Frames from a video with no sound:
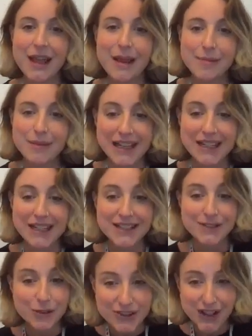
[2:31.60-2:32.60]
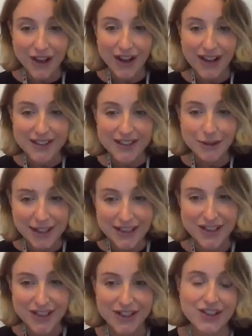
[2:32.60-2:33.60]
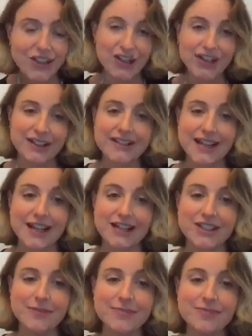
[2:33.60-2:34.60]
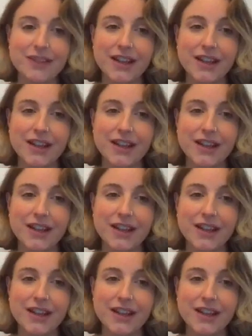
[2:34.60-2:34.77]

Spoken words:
Please also ask questions during the session.